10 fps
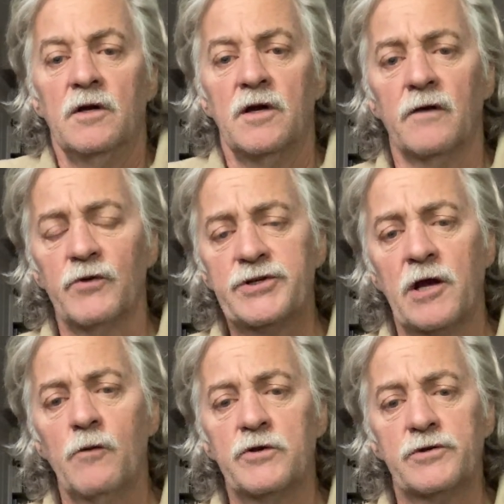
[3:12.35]
every
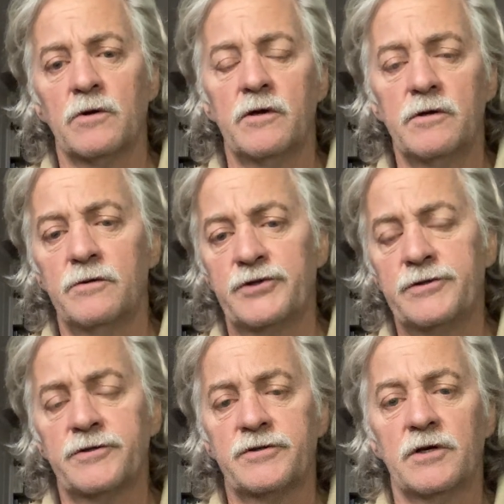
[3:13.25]
ski resort
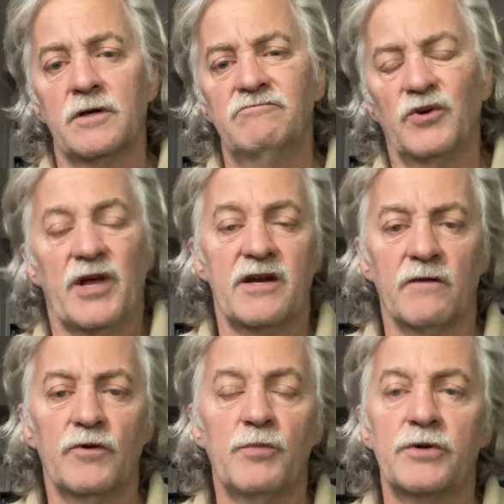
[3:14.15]
uses. Well, not
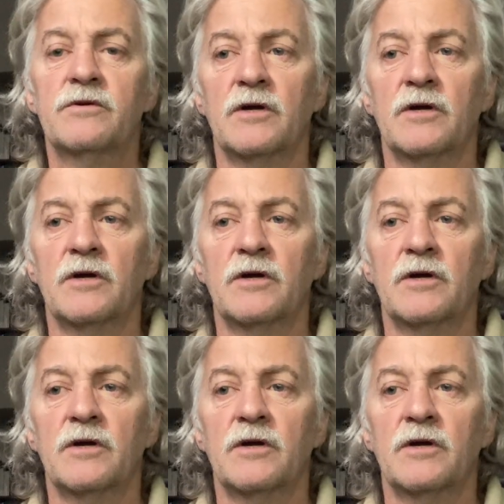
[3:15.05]
every, but